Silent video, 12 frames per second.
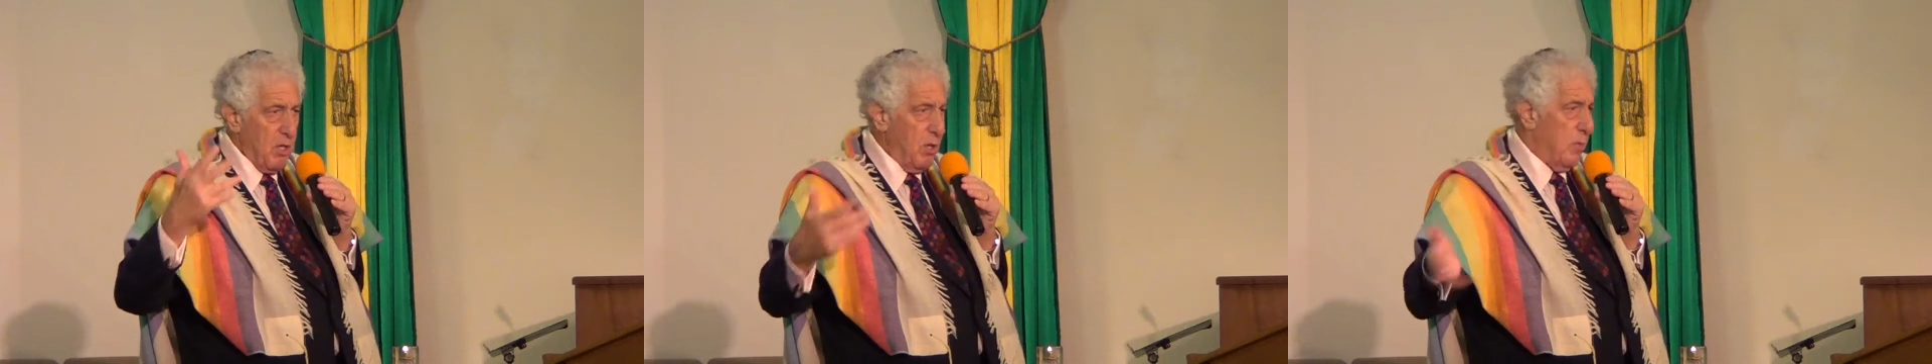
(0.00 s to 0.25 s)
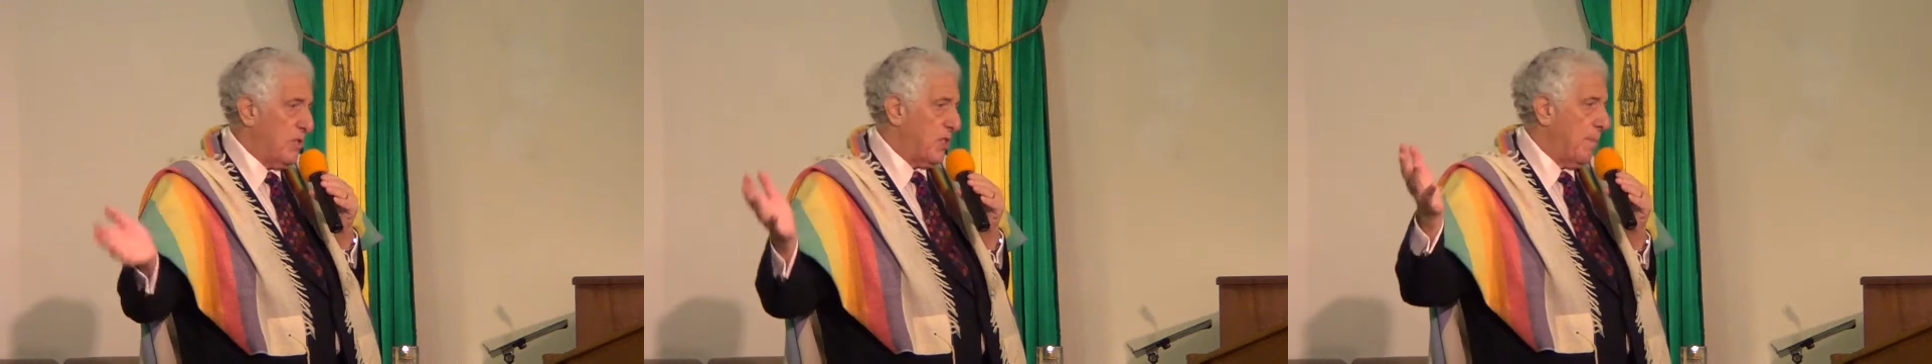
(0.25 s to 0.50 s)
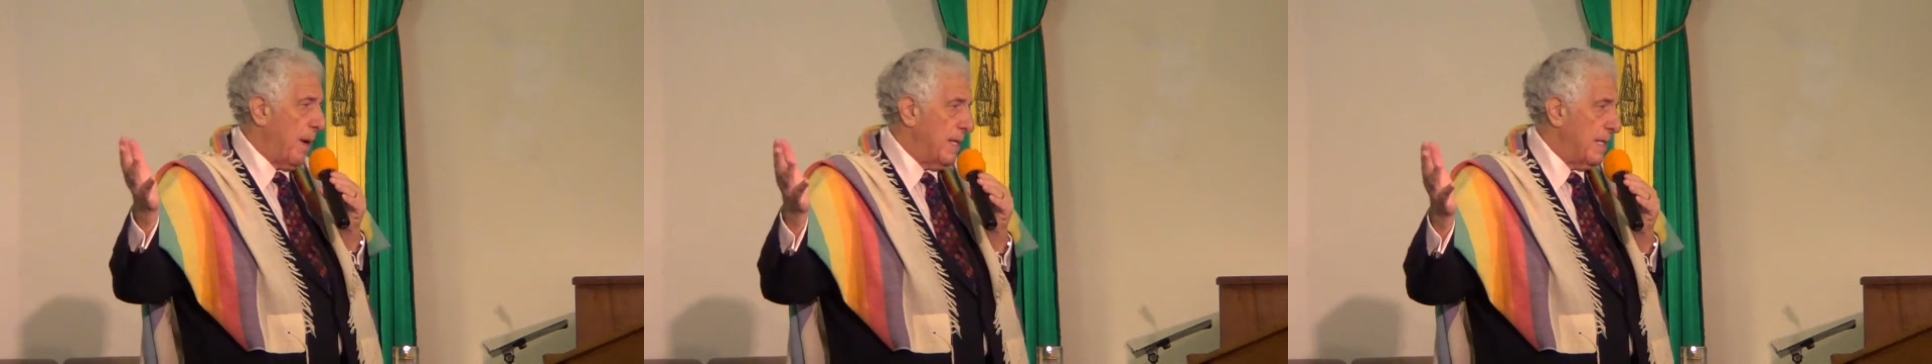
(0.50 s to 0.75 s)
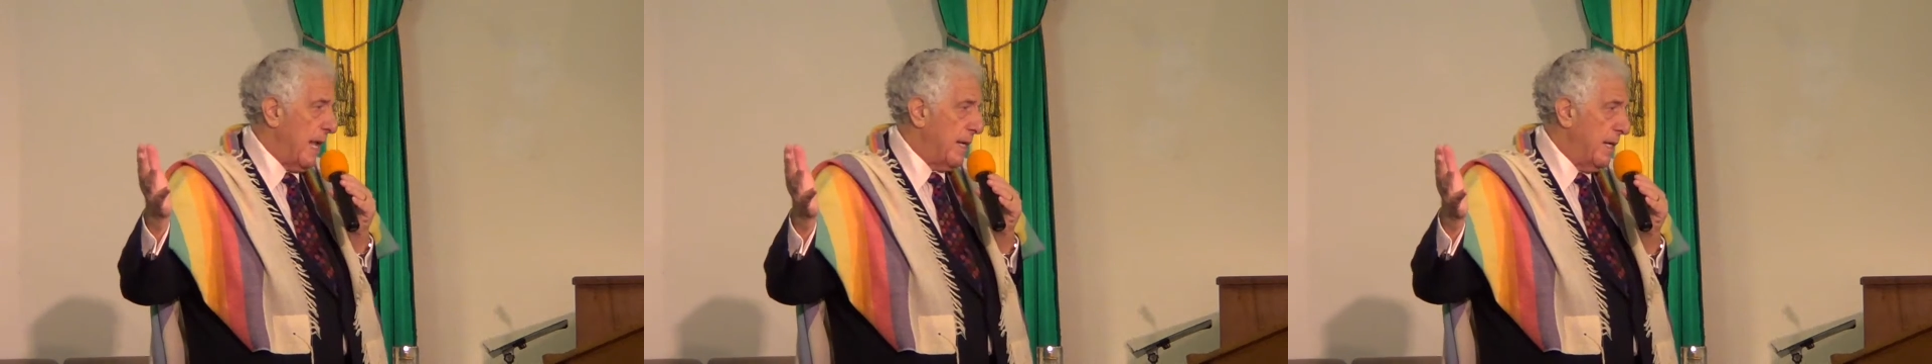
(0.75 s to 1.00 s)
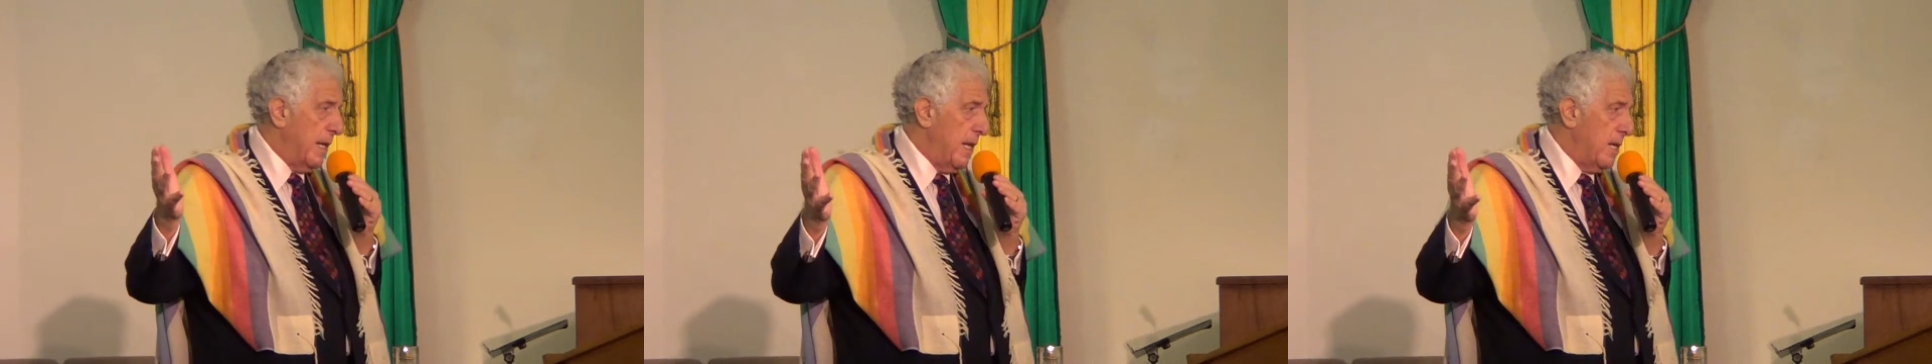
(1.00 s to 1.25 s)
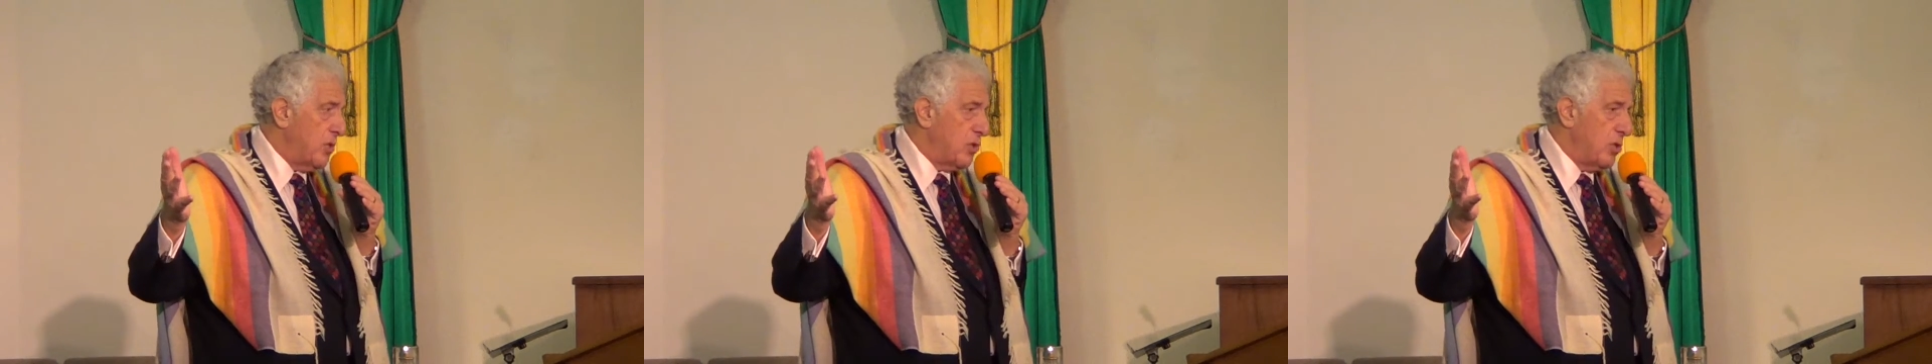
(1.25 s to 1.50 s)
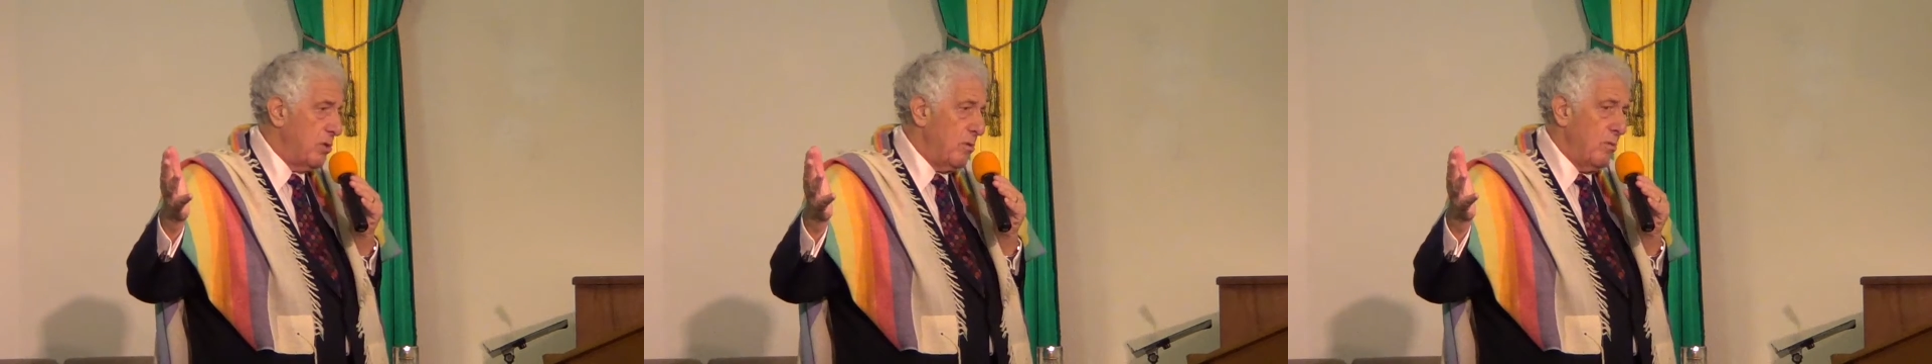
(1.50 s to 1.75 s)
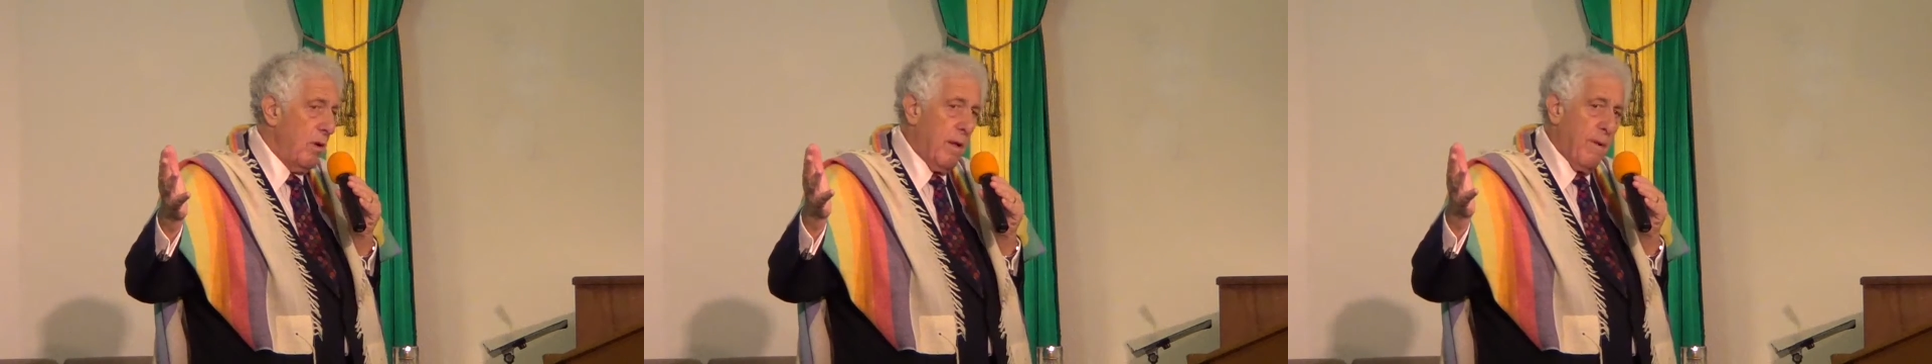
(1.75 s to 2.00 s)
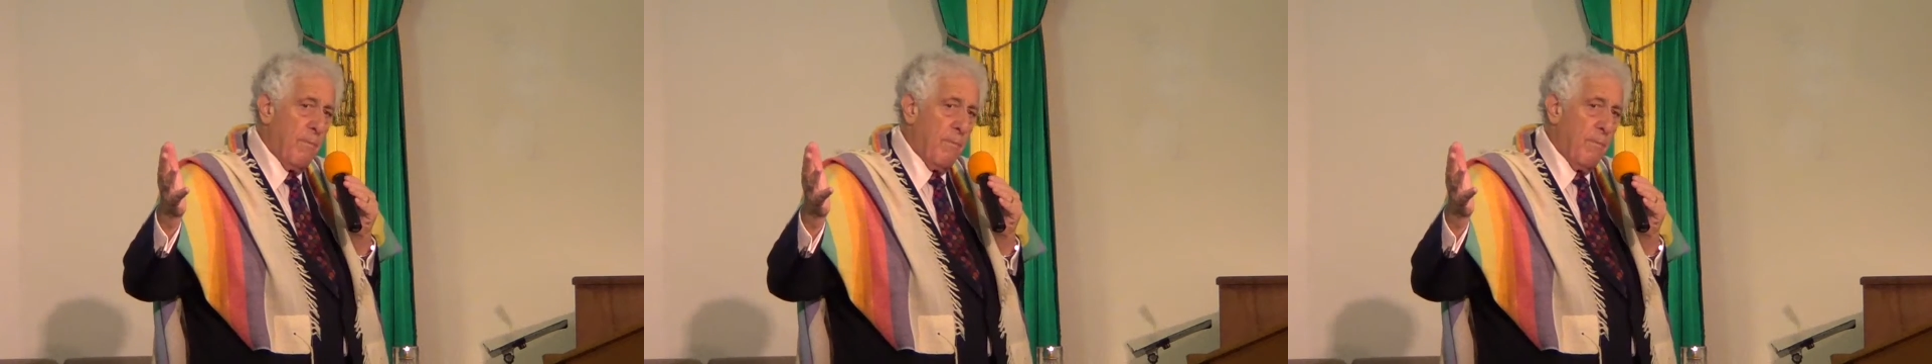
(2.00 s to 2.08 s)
do with some identity issue,